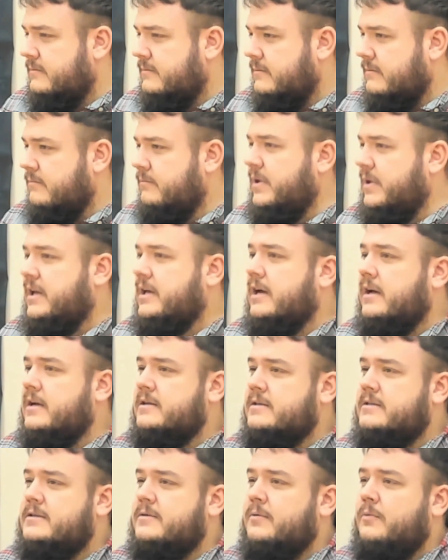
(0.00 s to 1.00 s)

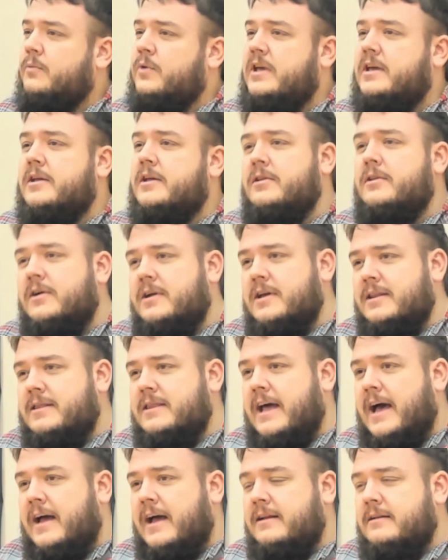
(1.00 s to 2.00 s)
Because we can look at
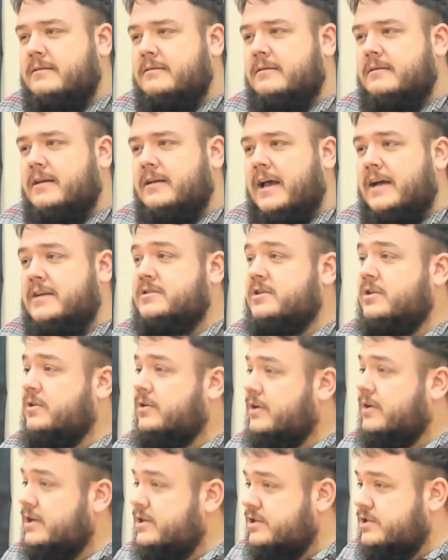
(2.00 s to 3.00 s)
that as
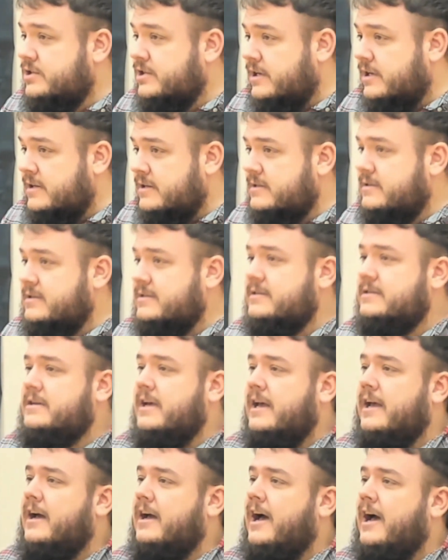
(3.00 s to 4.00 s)
Christians and
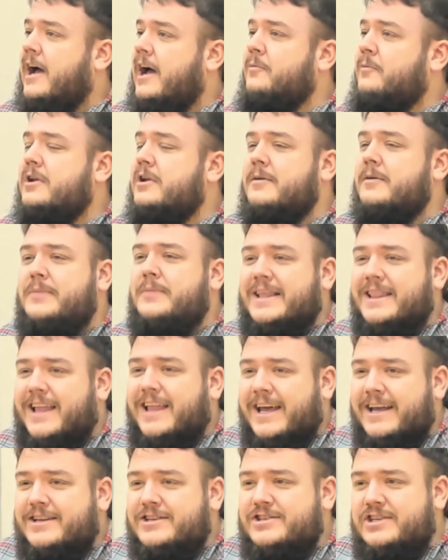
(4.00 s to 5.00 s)
say, I want to be
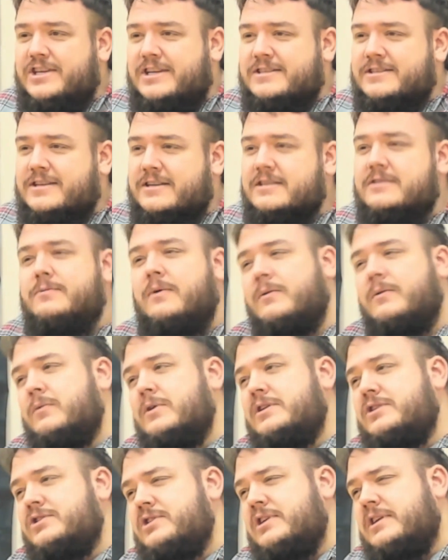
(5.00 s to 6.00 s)
like Jesus. What
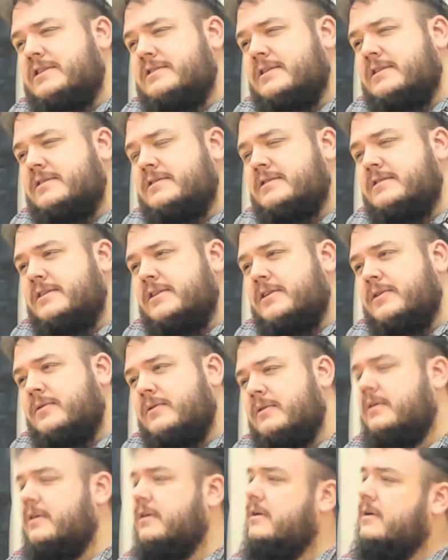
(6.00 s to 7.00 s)
would Jesus
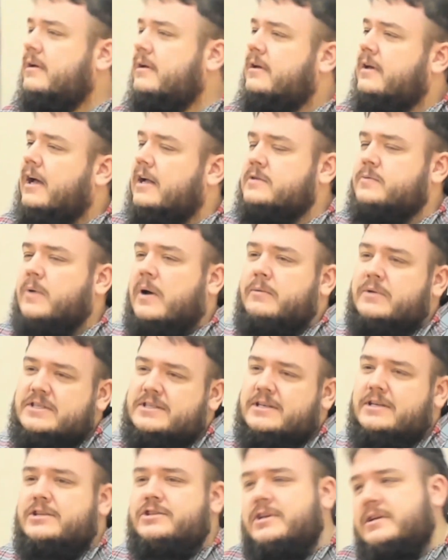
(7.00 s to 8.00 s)
do? That's why we
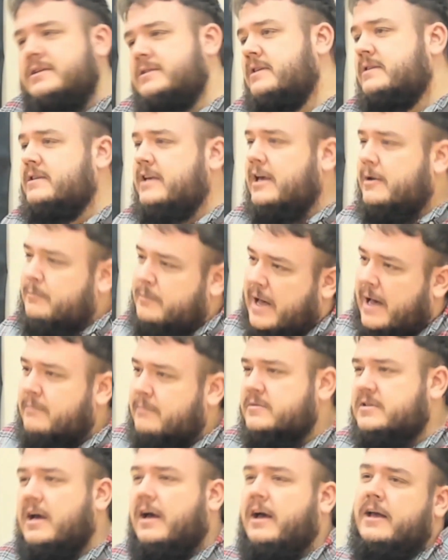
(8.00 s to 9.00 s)
see Jesus get
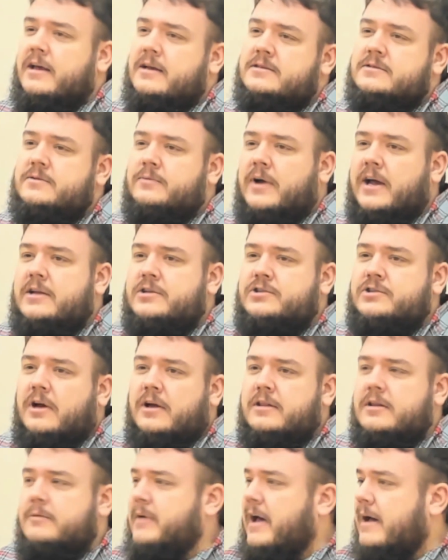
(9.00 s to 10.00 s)
baptized, right?
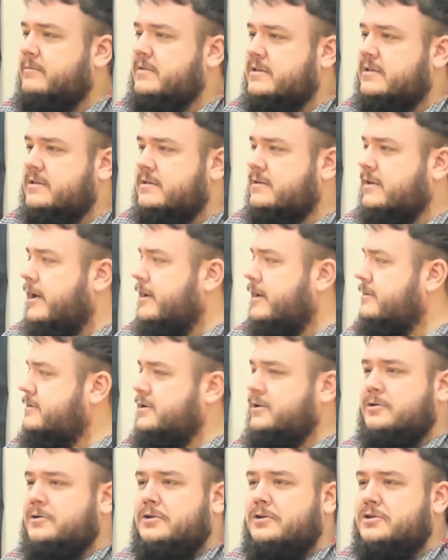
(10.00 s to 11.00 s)
John the Baptist is like,
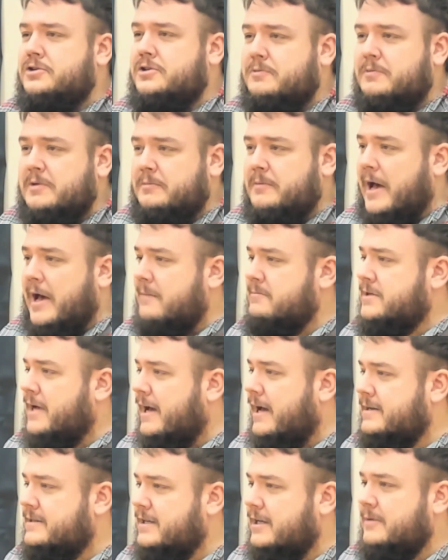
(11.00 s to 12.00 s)
dude, you should be
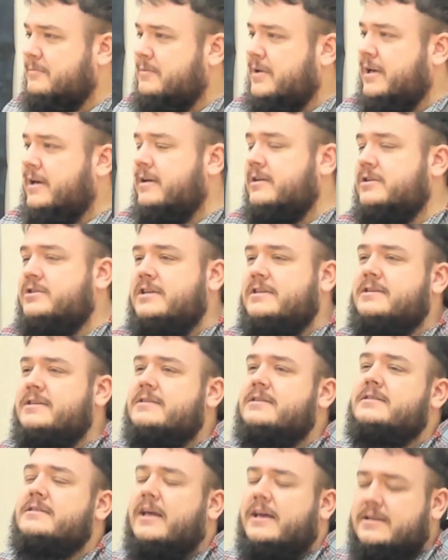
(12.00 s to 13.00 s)
baptizing me. And
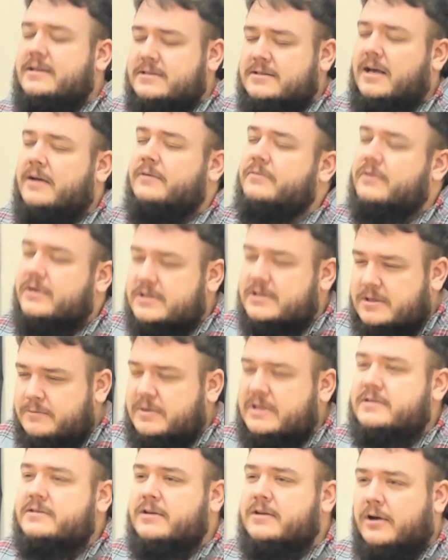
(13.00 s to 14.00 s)
Jesus is like, suffer it to
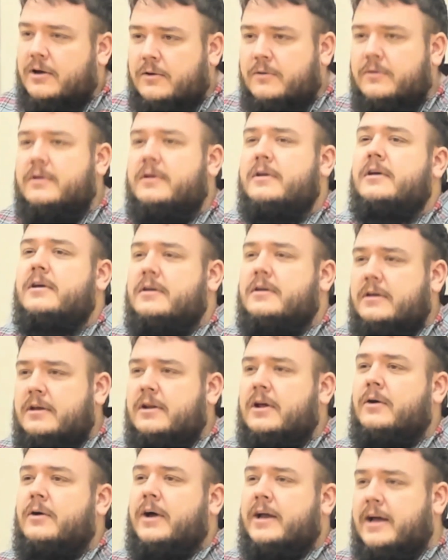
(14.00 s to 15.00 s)
be so. You
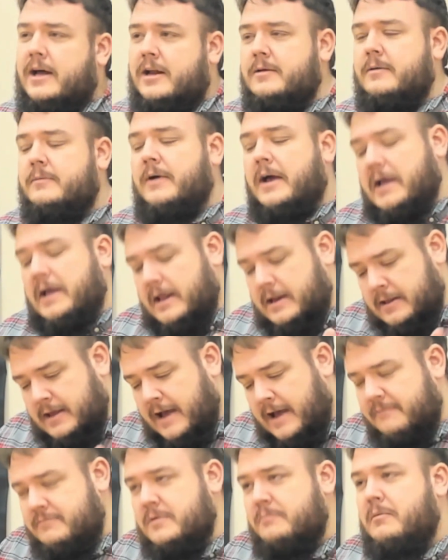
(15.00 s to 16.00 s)
know, I gotta
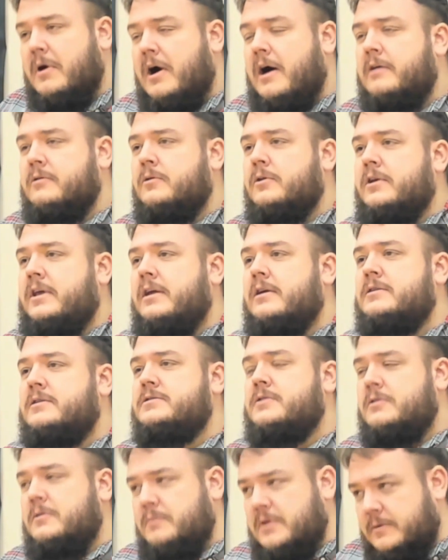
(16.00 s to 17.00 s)
have the model here
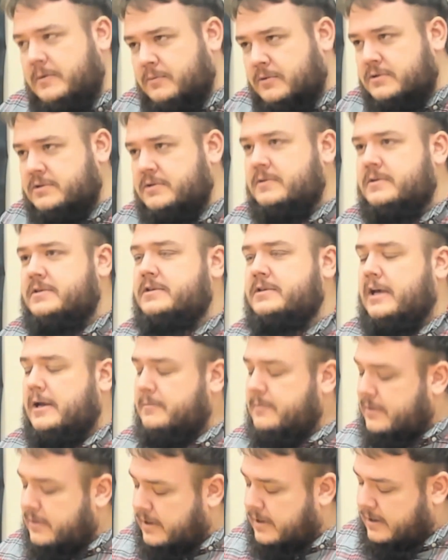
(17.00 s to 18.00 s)
so that people do the
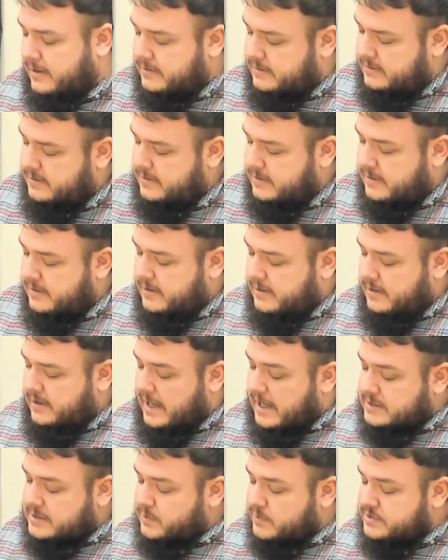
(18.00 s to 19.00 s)
same thing.
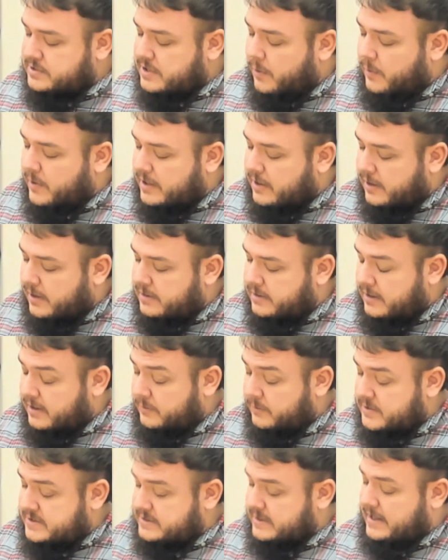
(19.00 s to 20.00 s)
That's what's going on there.
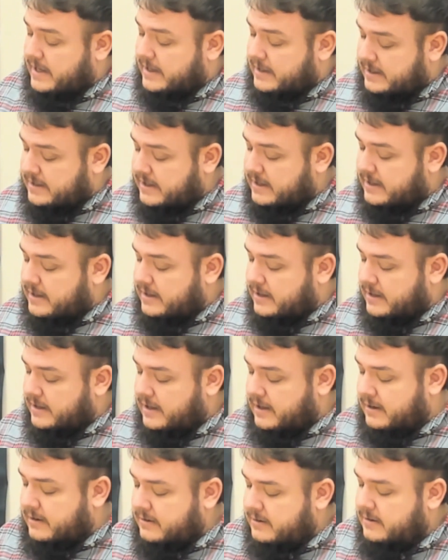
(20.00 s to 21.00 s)
We see that again and
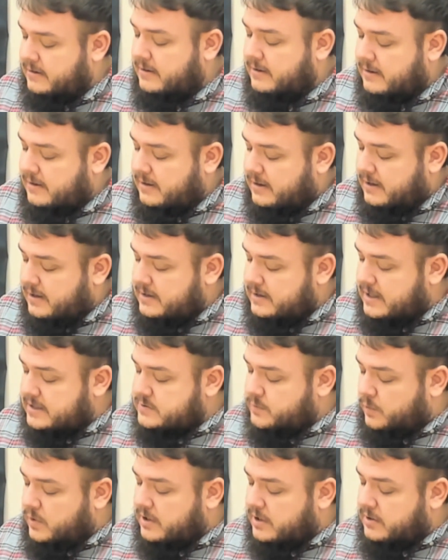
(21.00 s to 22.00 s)
again. And
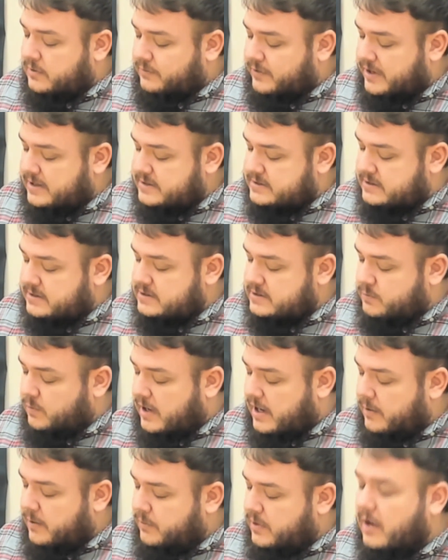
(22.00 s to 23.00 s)
that's one of the reasons
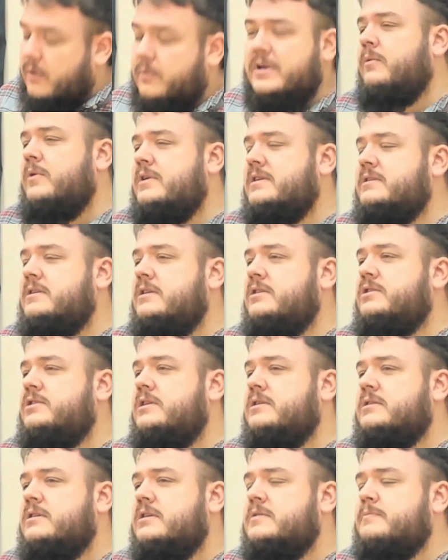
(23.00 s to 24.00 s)
why we always see
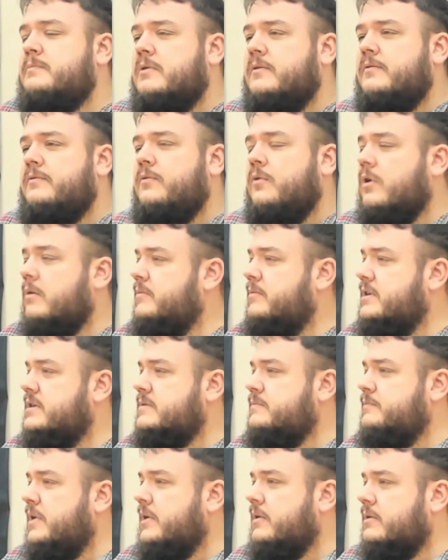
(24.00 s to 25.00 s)
Jesus perform
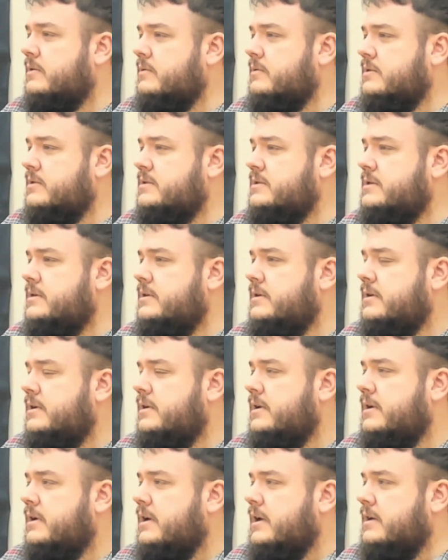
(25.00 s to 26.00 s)
his
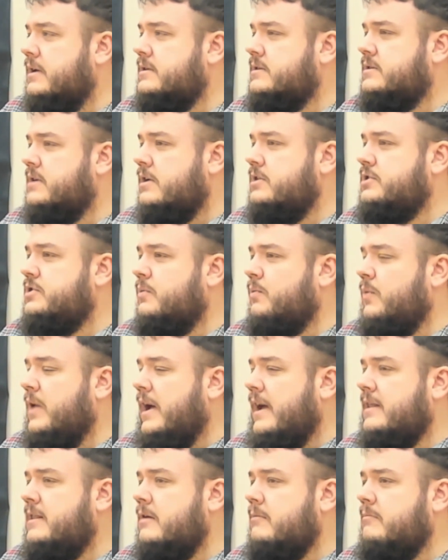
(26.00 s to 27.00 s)
miracles in such a
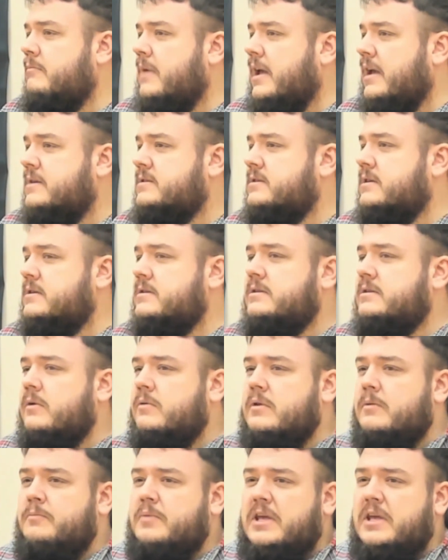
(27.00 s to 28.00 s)
way that makes it so
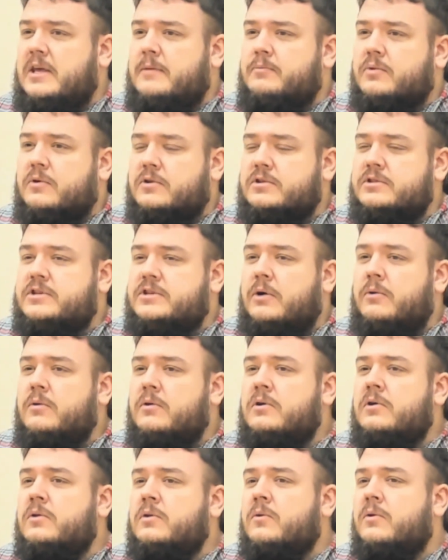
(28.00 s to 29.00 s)
that people
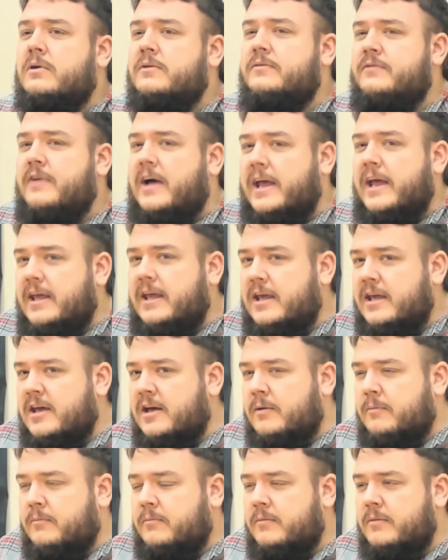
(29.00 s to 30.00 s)
don't glorify
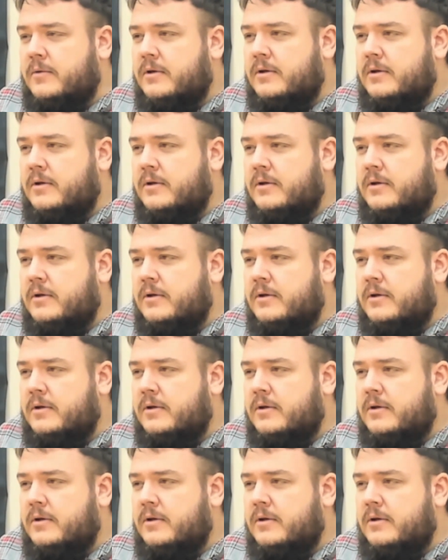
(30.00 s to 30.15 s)
him,